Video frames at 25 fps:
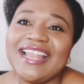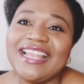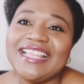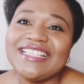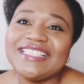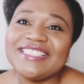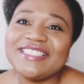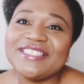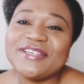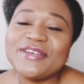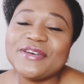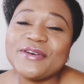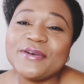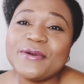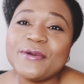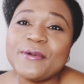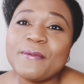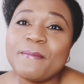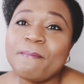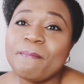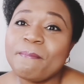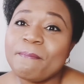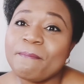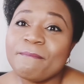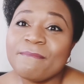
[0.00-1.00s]

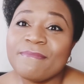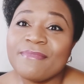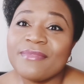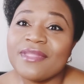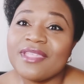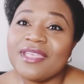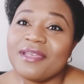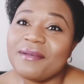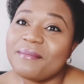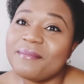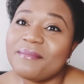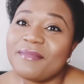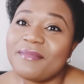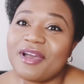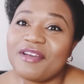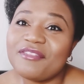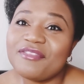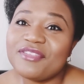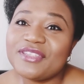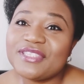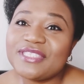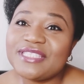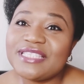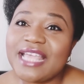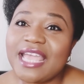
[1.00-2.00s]
little
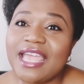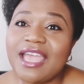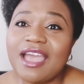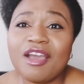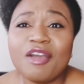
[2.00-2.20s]
Mother's Day.